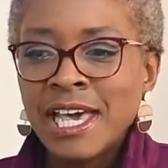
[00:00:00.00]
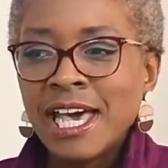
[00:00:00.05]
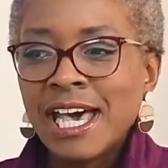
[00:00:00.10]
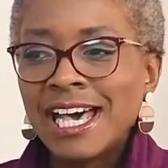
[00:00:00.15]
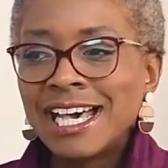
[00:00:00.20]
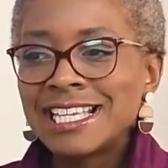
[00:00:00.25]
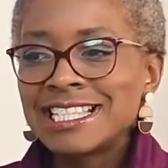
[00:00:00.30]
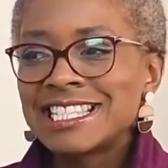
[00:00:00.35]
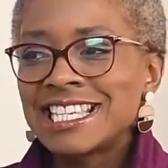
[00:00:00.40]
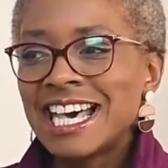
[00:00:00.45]

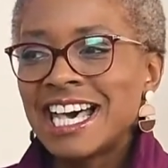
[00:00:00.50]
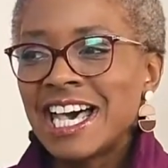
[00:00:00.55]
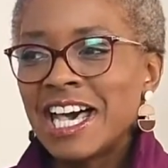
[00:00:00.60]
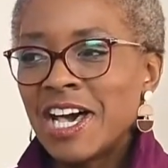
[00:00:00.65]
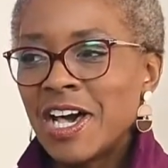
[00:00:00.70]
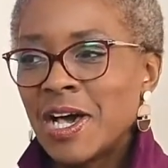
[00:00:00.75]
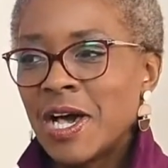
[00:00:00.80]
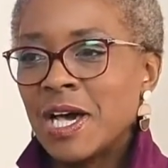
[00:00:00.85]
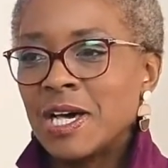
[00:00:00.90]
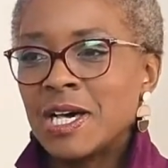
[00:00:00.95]
And
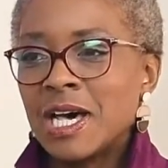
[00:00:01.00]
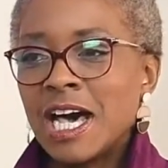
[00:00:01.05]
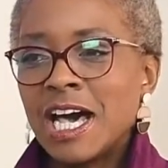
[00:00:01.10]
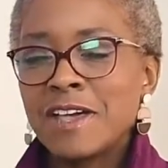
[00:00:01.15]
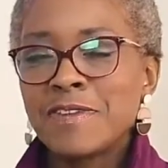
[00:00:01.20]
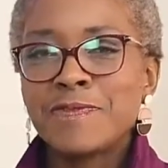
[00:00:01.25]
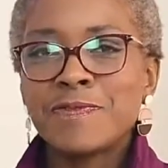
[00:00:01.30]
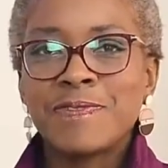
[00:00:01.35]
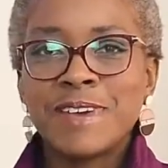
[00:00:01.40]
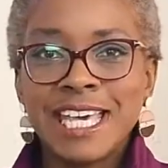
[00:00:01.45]

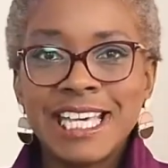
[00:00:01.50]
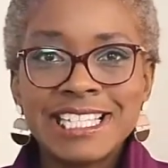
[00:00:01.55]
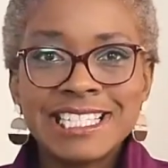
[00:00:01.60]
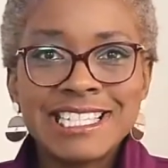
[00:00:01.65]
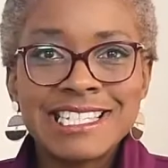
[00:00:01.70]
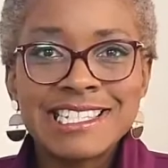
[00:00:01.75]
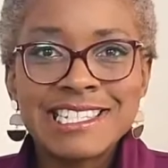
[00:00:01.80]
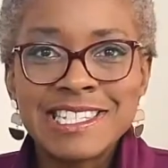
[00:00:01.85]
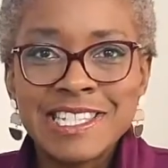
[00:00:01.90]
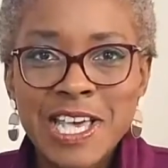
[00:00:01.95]
I failed
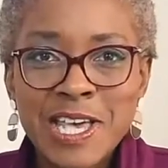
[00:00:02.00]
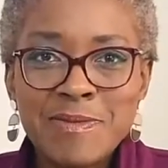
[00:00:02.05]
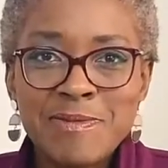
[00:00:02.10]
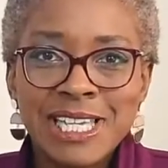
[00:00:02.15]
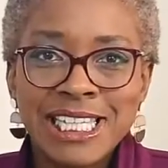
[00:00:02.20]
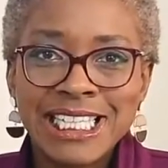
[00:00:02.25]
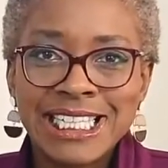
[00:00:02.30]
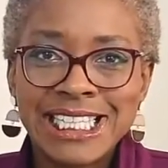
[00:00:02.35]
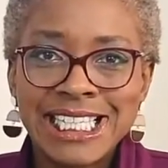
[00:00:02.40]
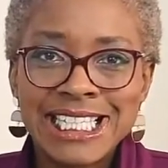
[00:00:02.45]
at so
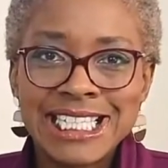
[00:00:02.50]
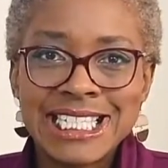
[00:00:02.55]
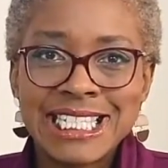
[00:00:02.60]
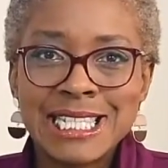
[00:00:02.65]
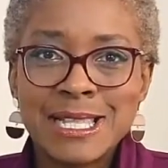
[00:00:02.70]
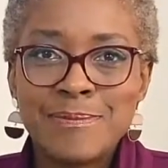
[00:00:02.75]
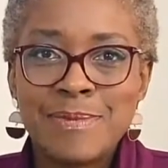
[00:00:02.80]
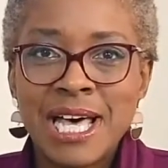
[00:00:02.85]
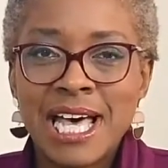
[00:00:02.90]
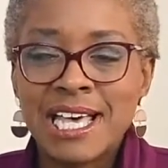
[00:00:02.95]
many things in
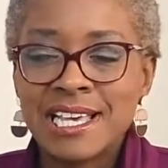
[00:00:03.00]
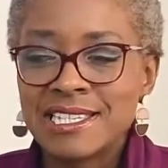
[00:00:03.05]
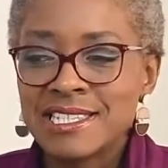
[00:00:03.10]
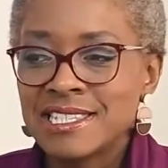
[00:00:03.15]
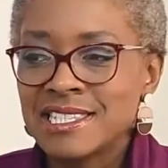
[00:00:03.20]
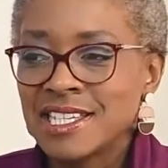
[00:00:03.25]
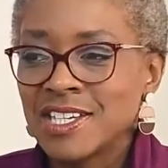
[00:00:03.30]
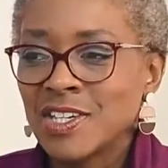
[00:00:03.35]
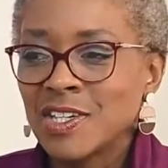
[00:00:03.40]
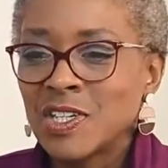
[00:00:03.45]
the
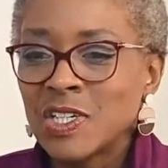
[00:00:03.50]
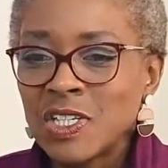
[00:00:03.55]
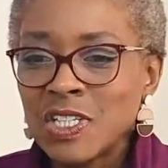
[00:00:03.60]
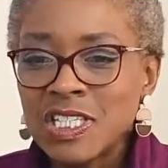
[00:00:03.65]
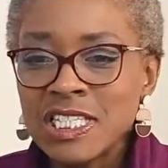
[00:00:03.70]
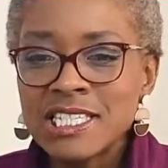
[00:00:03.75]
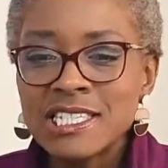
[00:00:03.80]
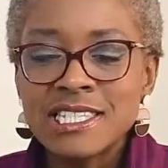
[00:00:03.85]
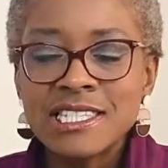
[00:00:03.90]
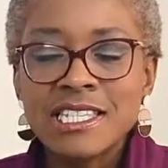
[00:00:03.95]
past that
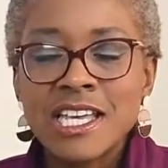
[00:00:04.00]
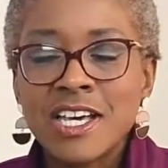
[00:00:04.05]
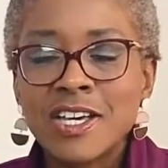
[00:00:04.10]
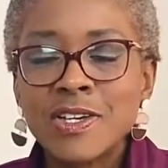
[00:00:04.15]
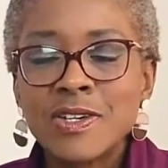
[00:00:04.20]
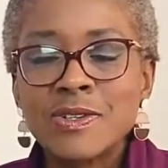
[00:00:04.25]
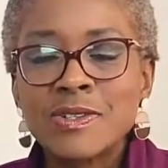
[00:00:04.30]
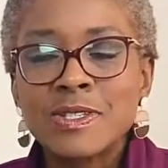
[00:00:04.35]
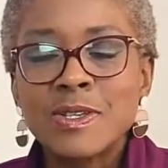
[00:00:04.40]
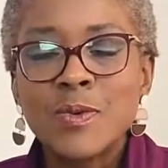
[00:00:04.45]
goodness
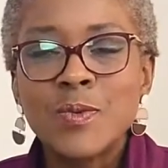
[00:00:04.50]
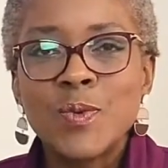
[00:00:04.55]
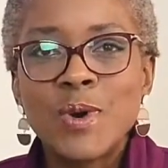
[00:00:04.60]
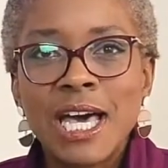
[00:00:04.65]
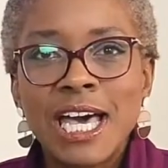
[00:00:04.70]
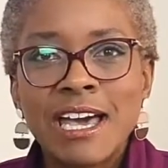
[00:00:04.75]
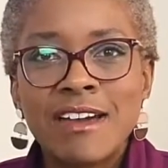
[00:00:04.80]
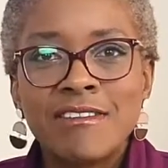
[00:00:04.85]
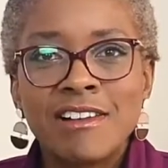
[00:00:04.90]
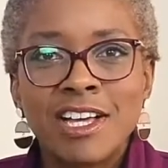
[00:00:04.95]
knows
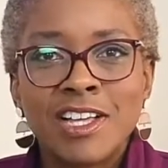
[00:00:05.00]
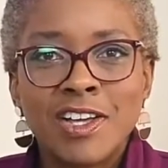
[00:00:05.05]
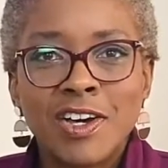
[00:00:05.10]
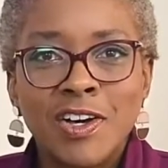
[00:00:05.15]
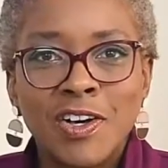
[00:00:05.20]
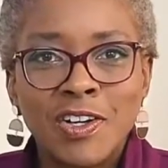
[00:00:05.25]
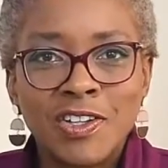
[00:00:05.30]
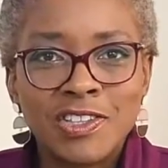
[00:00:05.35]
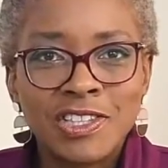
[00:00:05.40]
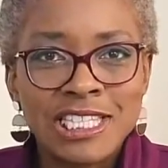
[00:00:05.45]
where I
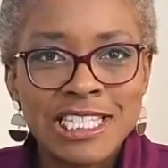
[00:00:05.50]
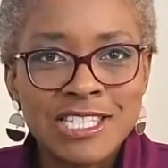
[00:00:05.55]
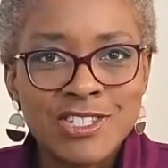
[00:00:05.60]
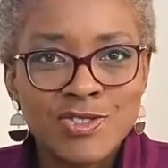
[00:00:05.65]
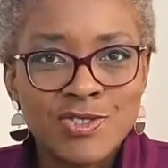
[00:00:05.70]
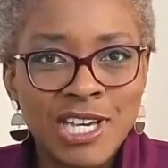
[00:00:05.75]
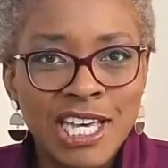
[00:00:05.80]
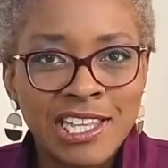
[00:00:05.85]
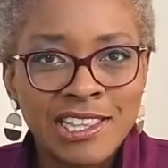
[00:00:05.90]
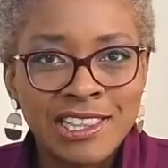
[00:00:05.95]
got the
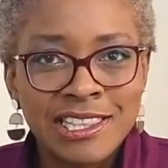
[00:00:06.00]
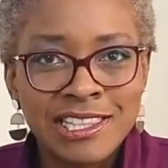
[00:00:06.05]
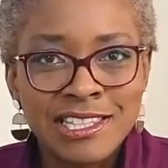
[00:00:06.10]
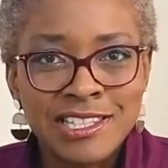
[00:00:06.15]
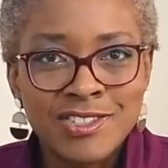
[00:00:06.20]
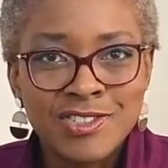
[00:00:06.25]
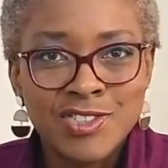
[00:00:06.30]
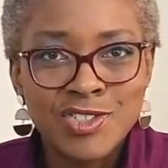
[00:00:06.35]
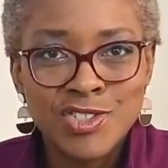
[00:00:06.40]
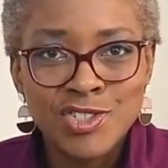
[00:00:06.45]
strength
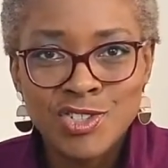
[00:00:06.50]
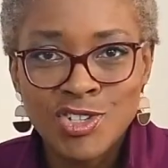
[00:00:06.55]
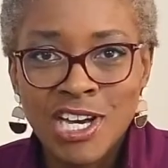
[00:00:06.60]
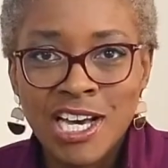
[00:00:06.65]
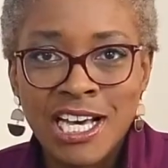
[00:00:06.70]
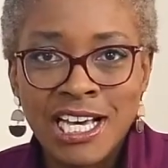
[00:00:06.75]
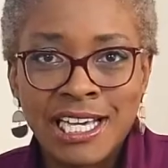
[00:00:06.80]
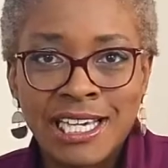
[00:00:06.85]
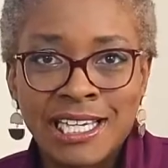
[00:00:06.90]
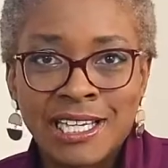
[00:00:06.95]
to
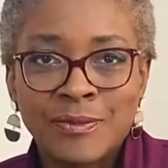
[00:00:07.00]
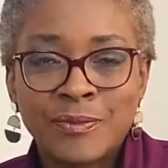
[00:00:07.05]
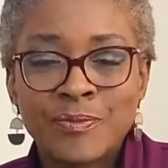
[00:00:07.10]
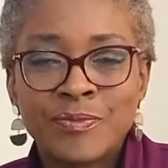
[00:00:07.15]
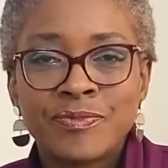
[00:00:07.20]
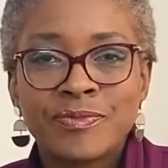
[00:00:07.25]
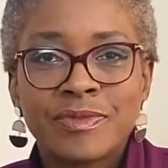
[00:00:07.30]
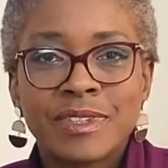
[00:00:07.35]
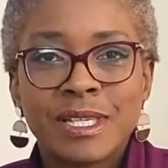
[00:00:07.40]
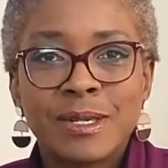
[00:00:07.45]
try,
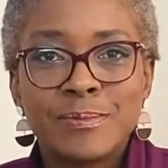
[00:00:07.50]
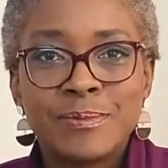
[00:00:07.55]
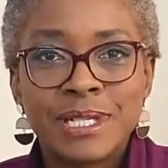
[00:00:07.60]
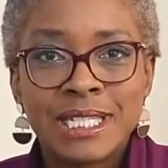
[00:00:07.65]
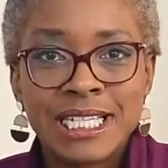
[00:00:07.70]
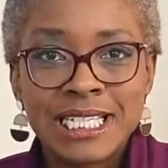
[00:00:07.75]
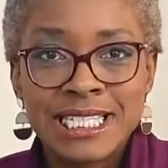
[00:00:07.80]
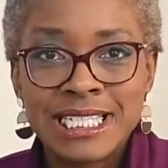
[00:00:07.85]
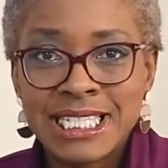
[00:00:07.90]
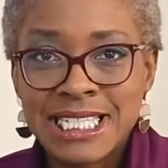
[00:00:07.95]
but
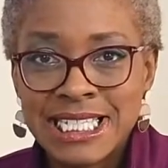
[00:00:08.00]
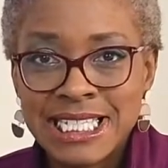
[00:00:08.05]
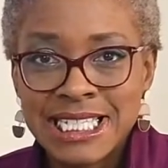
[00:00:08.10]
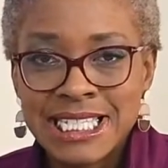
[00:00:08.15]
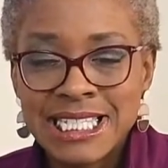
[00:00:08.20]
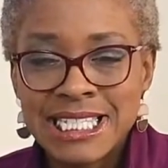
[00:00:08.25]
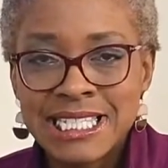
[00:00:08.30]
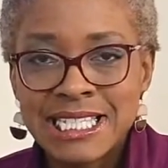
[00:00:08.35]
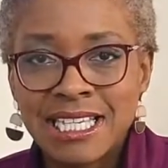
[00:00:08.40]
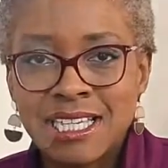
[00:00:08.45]
I did.
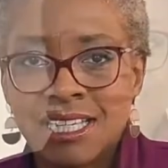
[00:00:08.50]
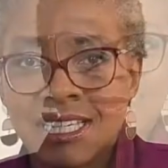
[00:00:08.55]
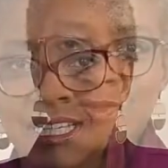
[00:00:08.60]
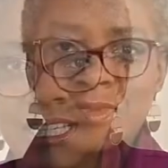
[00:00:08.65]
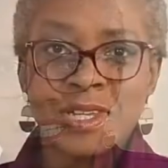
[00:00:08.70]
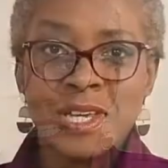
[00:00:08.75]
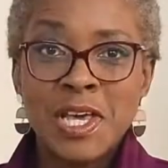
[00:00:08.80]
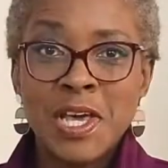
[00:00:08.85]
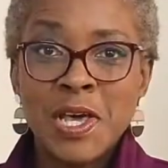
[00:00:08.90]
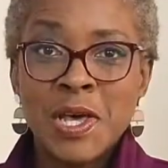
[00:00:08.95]

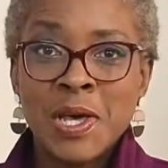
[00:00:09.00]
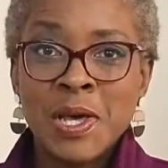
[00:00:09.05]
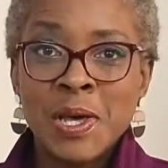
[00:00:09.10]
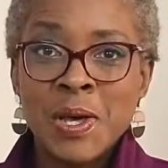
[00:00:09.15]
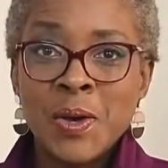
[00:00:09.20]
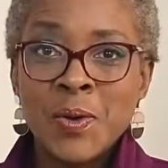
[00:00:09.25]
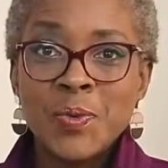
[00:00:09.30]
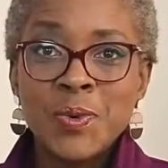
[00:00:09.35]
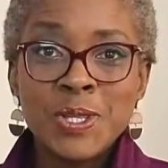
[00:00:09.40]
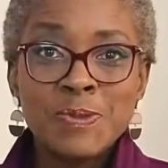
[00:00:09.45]

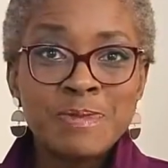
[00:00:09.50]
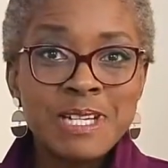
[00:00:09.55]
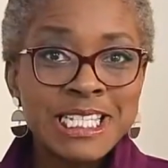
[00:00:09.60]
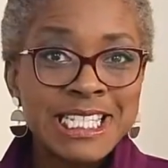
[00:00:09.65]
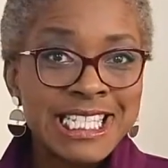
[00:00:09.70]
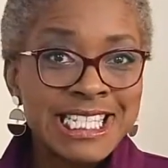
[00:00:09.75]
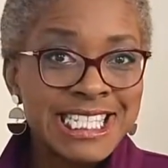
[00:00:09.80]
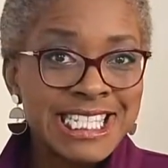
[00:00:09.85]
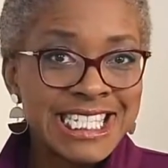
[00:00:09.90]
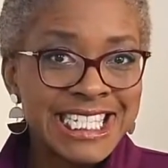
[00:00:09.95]
With my
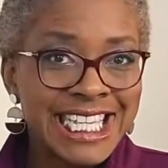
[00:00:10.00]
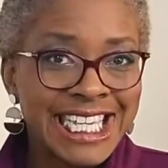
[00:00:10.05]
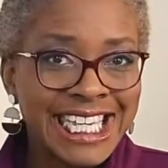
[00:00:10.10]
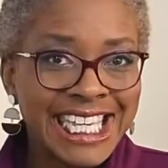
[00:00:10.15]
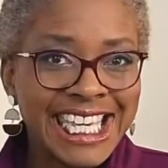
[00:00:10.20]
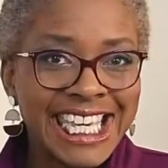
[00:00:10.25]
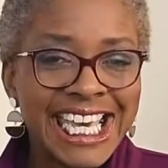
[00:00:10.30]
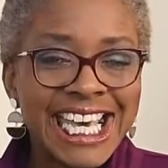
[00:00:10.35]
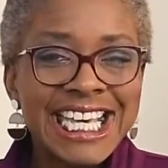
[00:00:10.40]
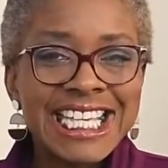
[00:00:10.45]
sister
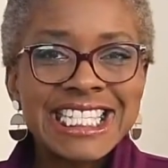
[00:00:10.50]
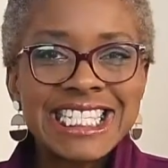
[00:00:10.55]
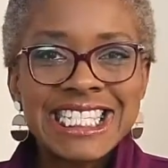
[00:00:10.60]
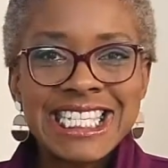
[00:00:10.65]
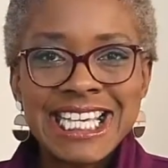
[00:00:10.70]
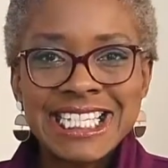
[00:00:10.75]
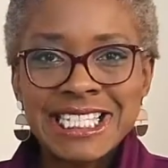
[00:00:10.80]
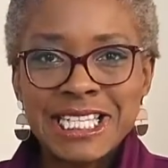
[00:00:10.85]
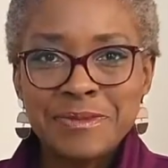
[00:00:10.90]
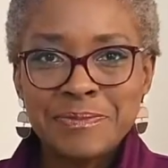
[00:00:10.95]
Nikki, I
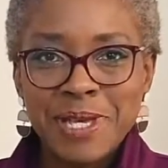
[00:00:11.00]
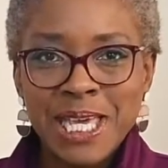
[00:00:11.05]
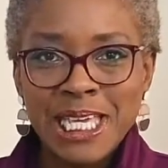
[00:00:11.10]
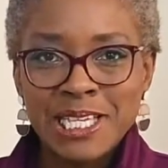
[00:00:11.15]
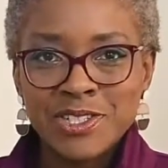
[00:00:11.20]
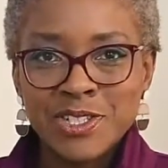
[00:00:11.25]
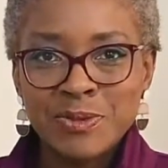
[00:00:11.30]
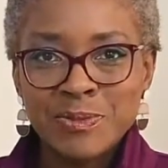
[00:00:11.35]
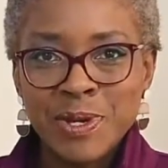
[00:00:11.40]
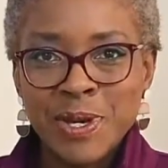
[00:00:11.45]
set up
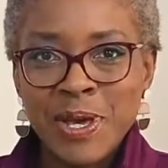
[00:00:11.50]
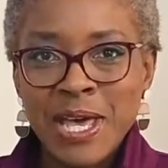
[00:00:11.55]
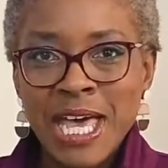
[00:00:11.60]
HMO